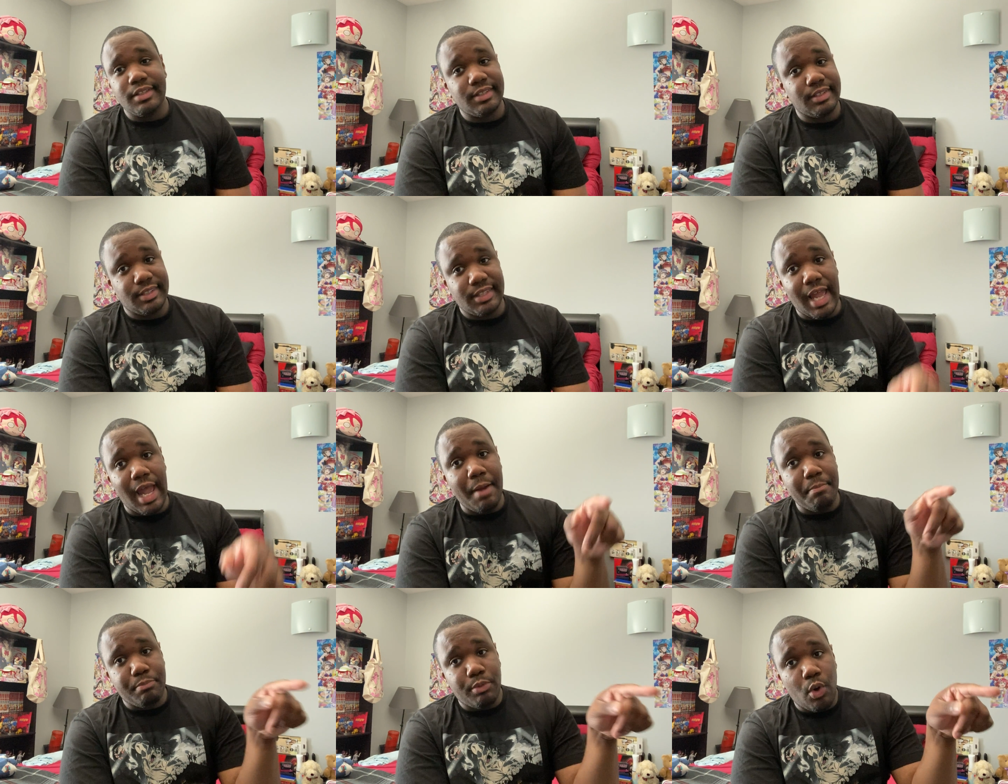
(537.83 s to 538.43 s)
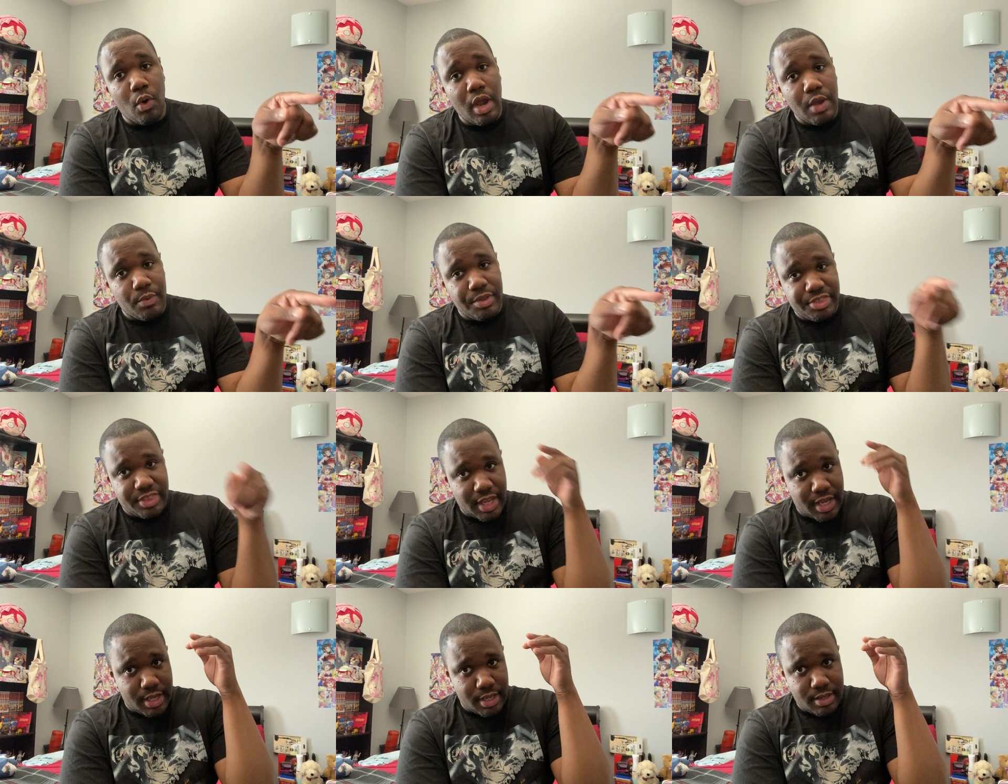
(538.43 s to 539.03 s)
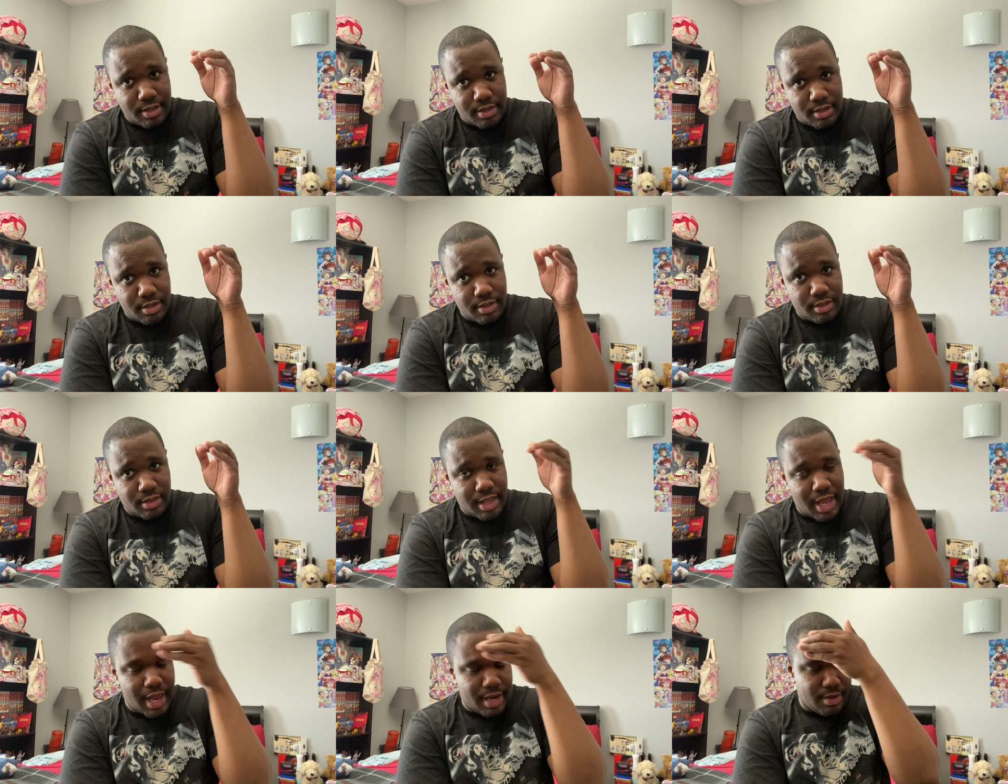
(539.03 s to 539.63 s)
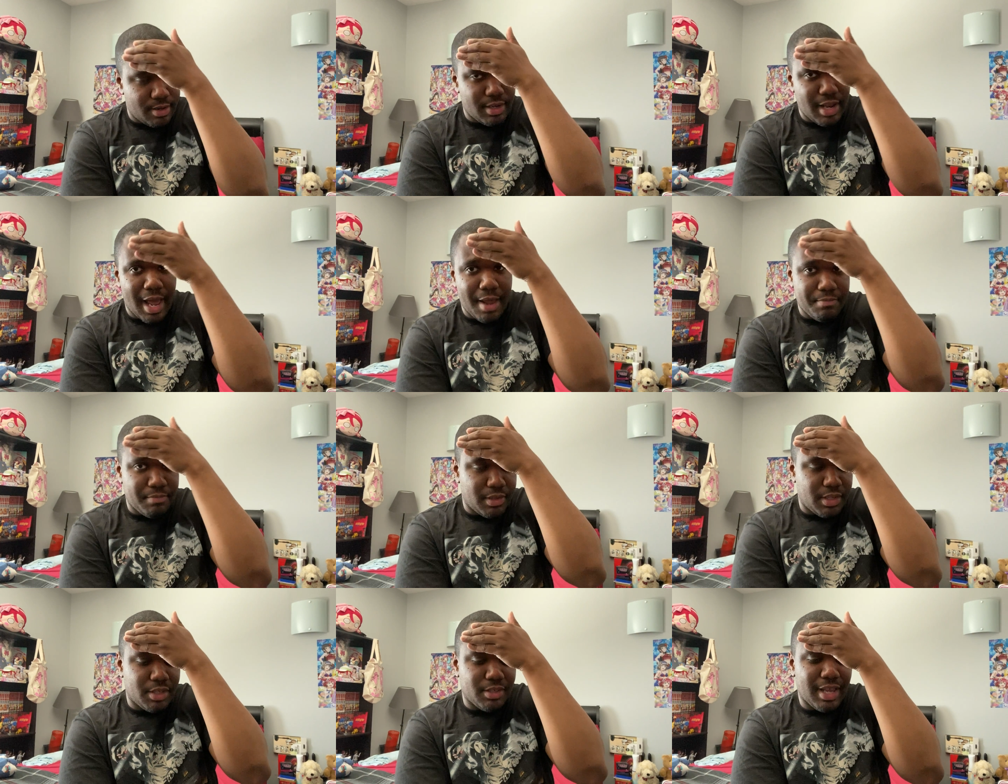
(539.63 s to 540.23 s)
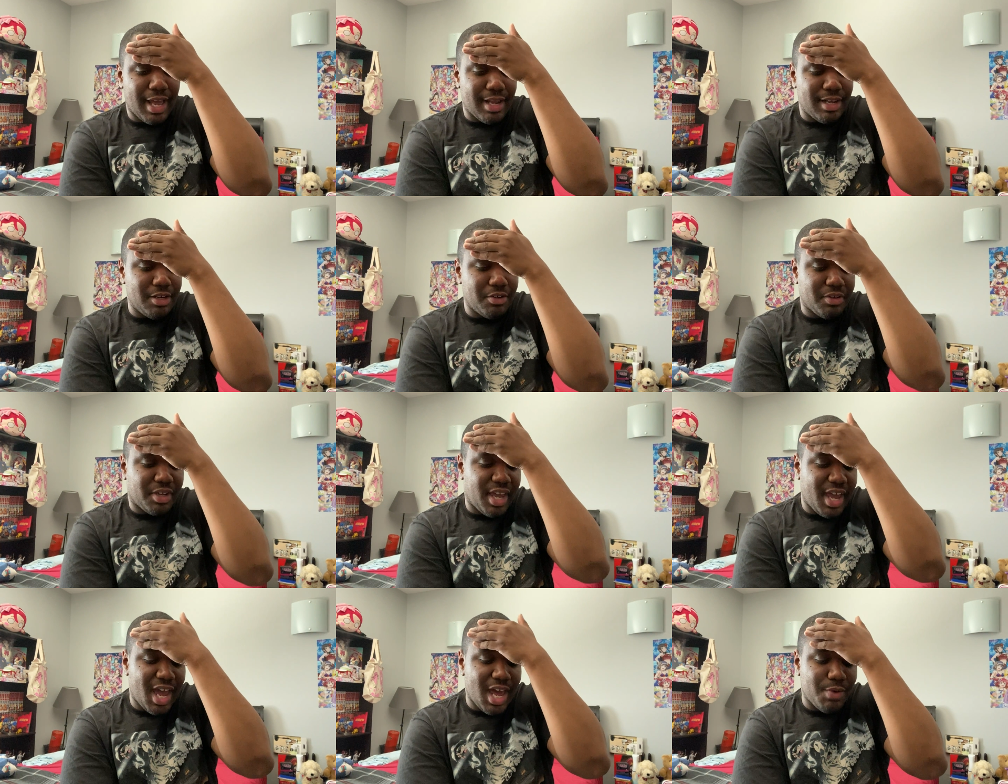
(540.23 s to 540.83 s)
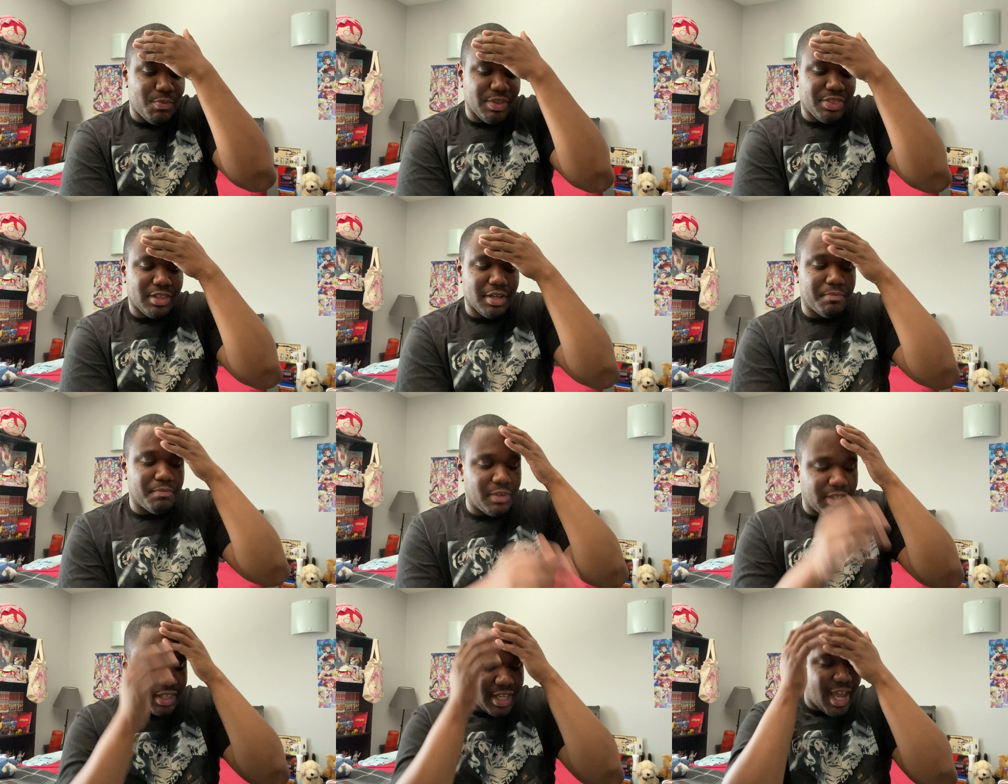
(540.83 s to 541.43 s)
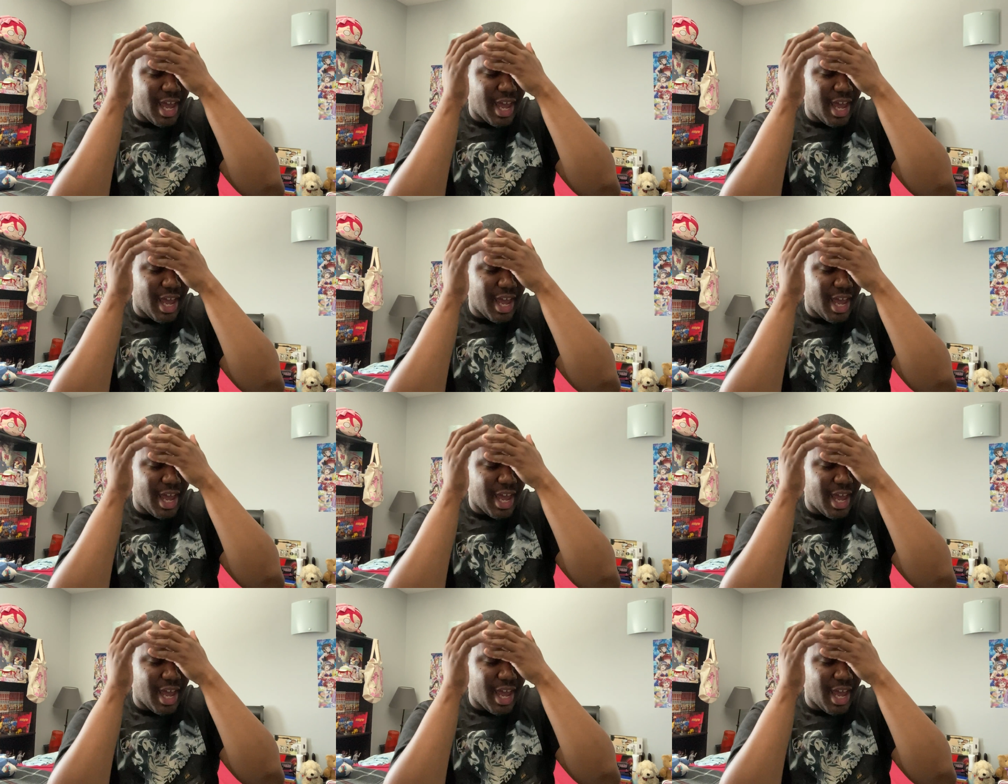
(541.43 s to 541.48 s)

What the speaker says: That boy with that little kid with the